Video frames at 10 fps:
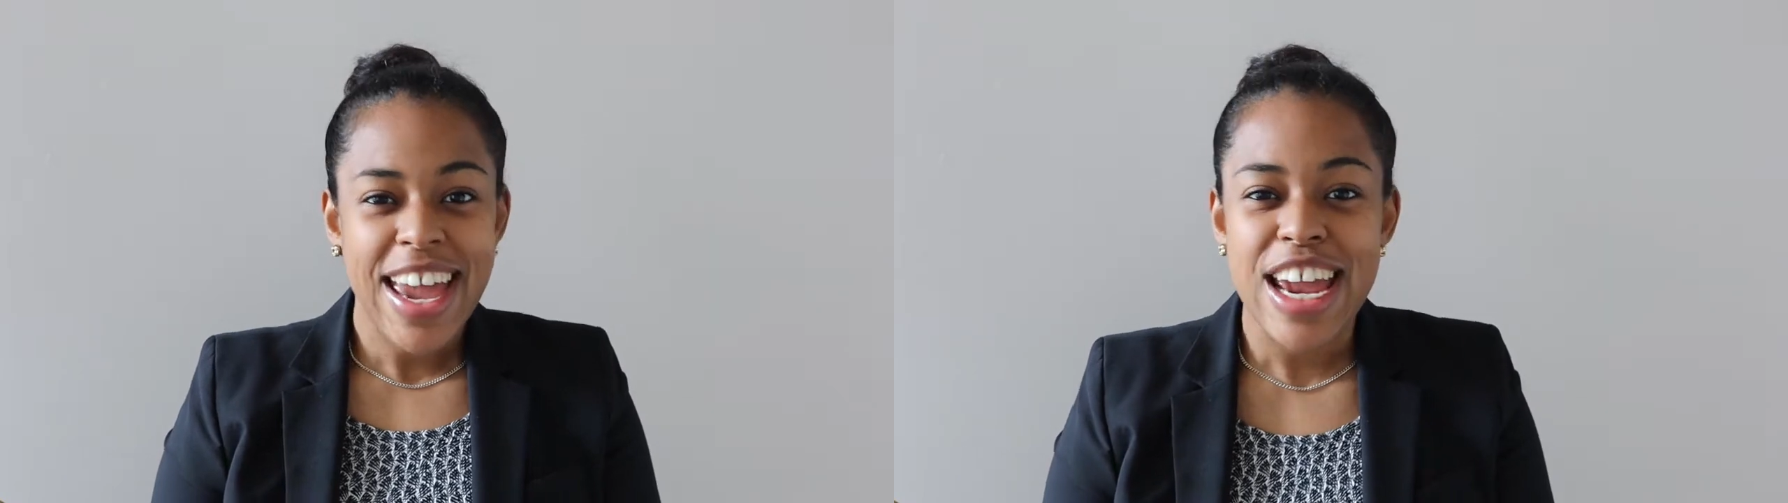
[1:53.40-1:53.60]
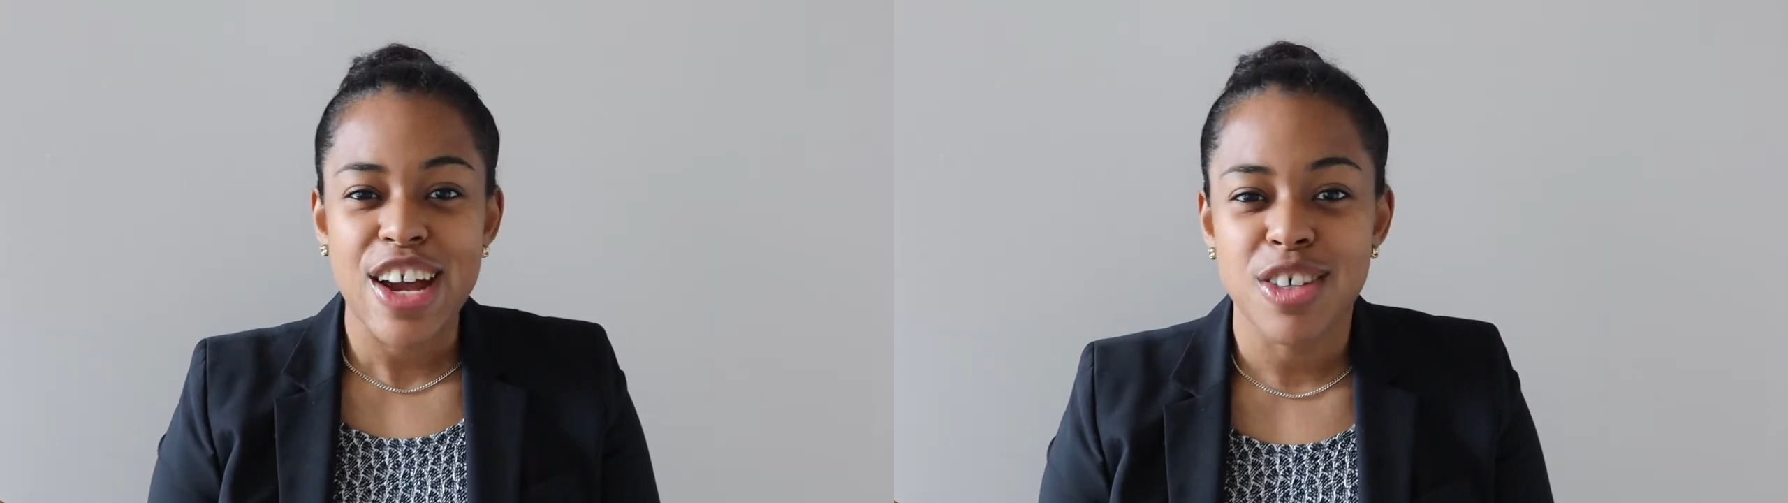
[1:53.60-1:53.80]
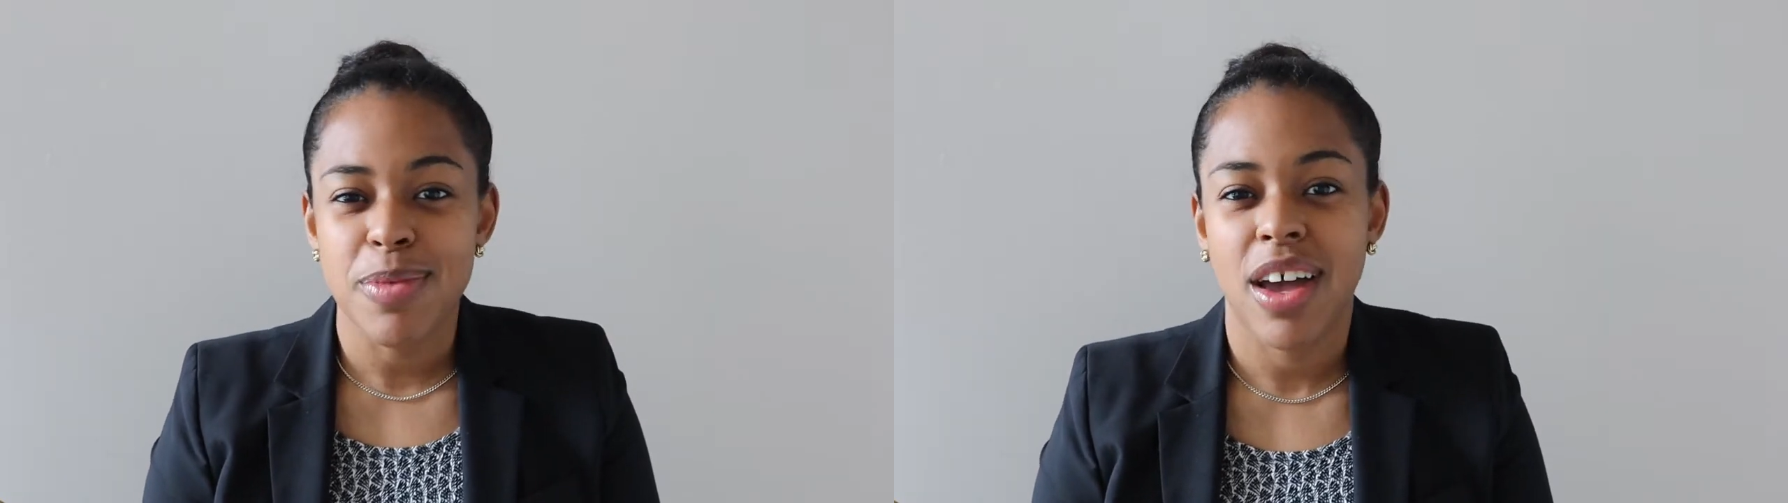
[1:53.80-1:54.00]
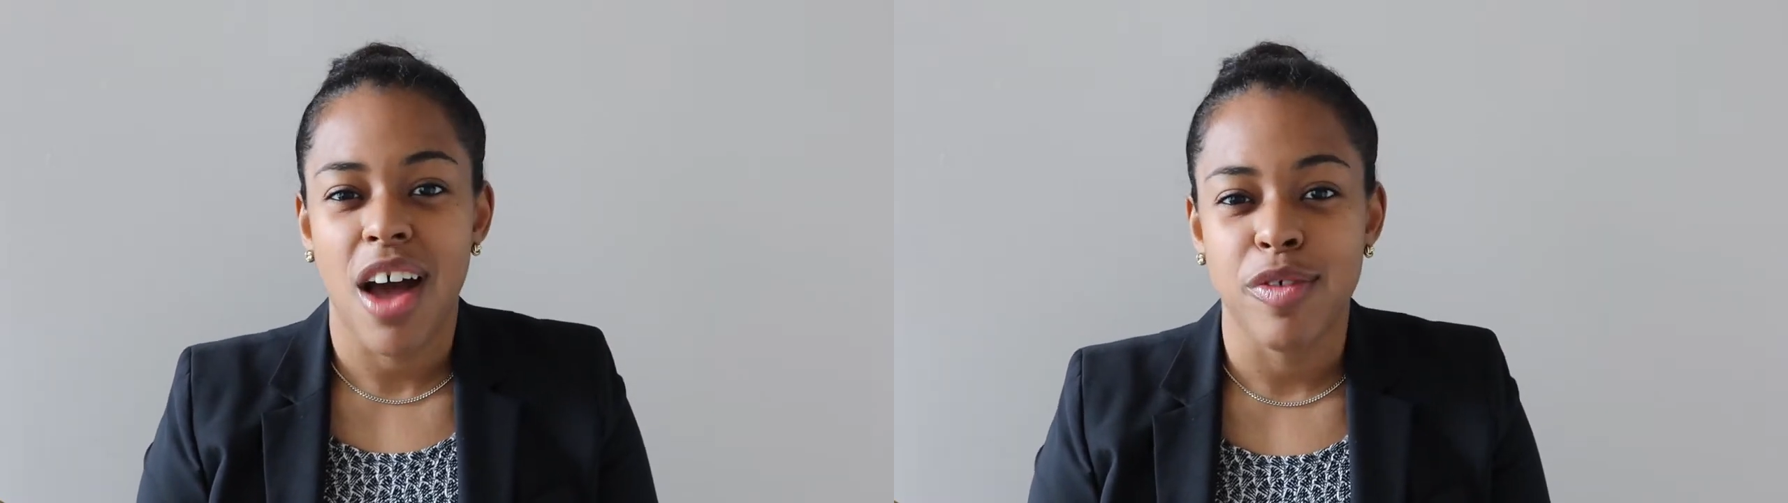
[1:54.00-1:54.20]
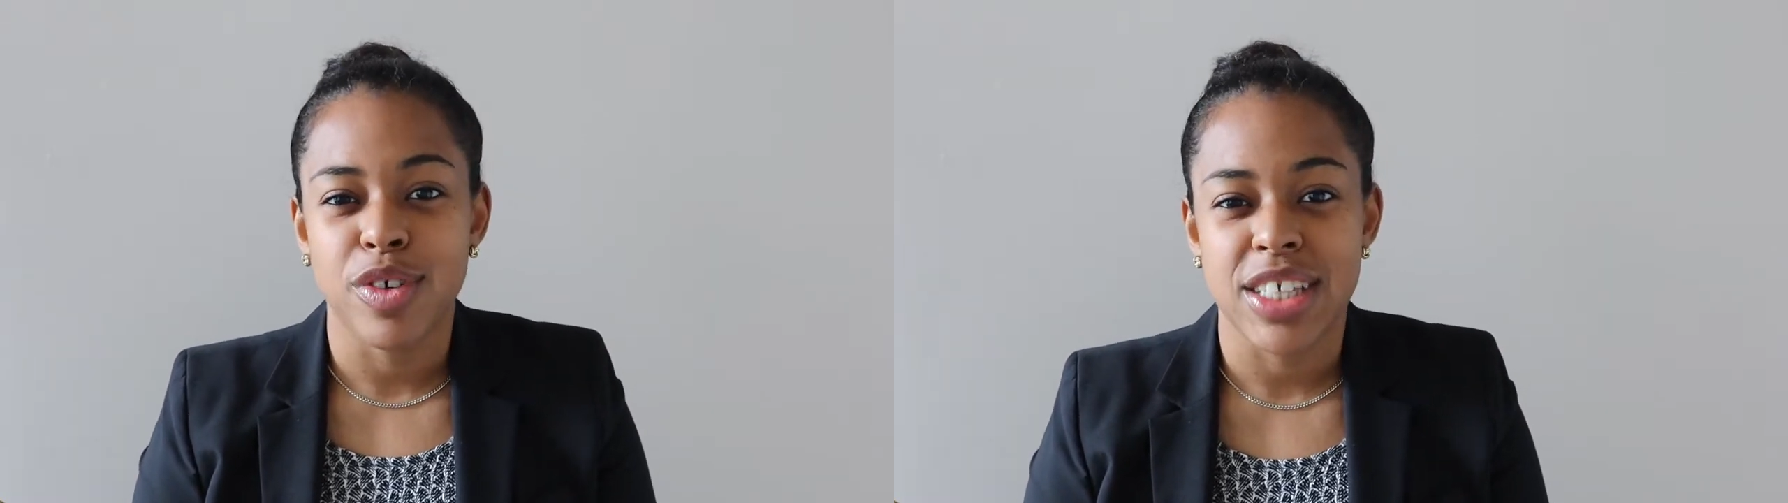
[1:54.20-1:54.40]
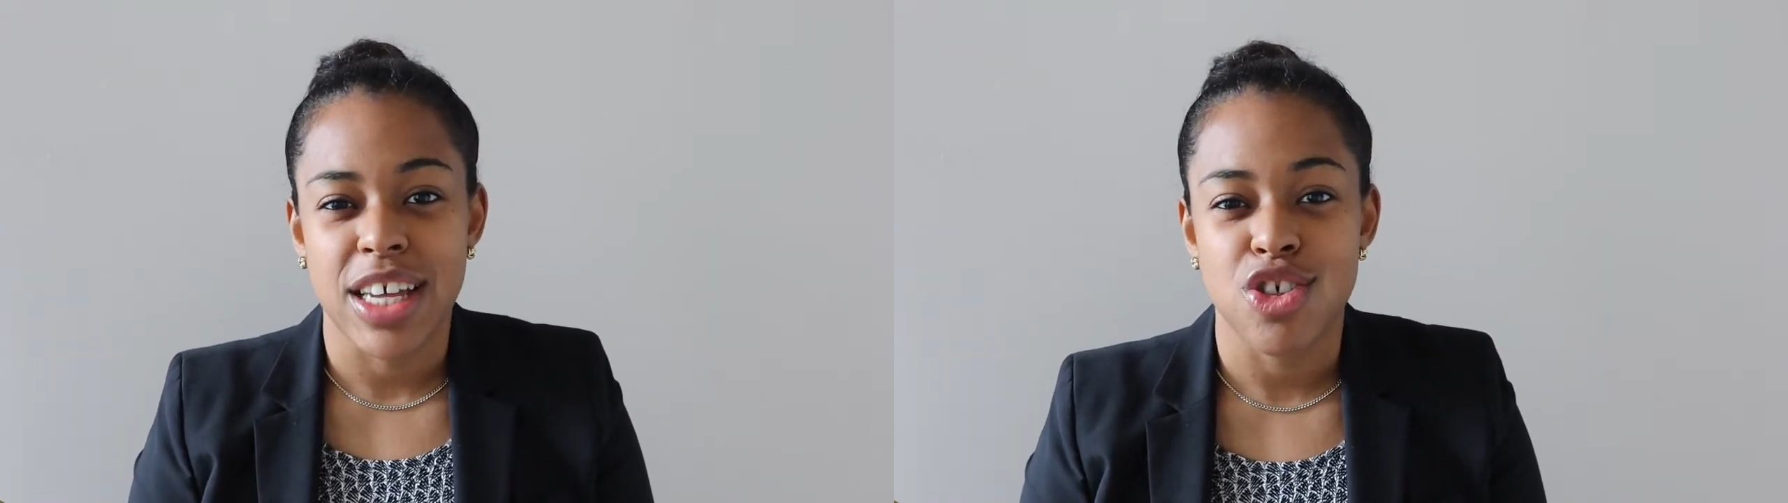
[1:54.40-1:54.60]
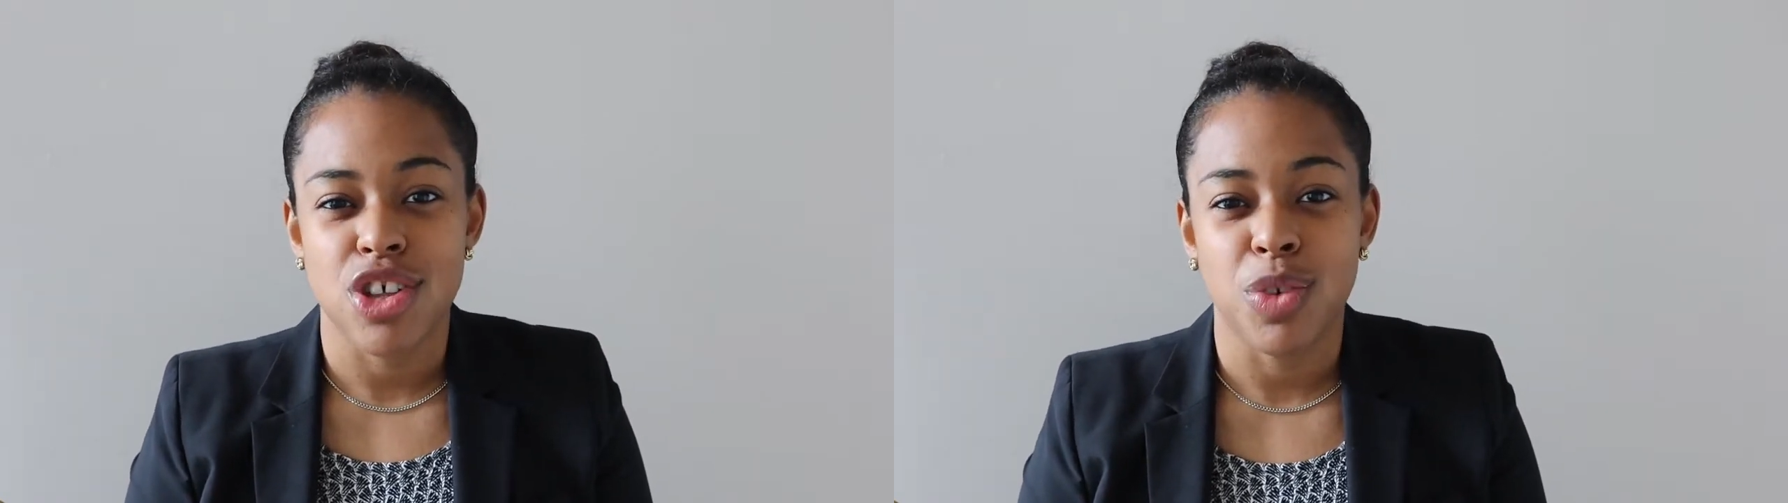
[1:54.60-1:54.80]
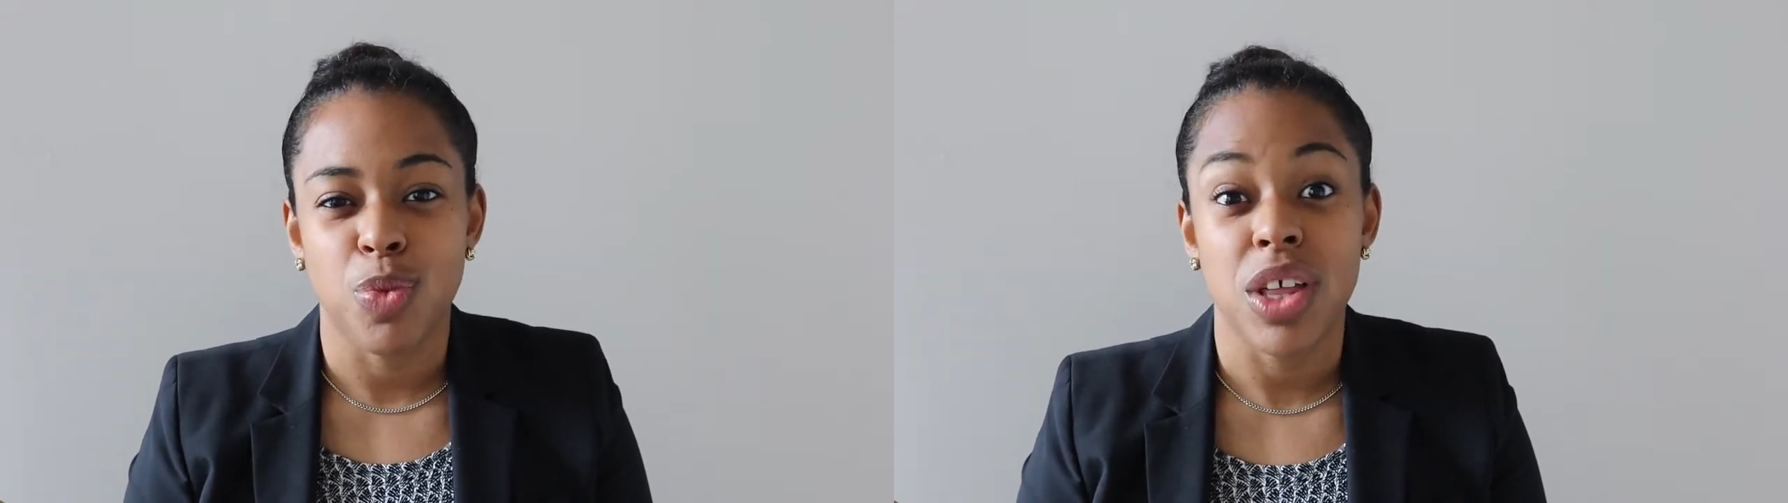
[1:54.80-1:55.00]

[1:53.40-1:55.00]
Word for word: here's my conversation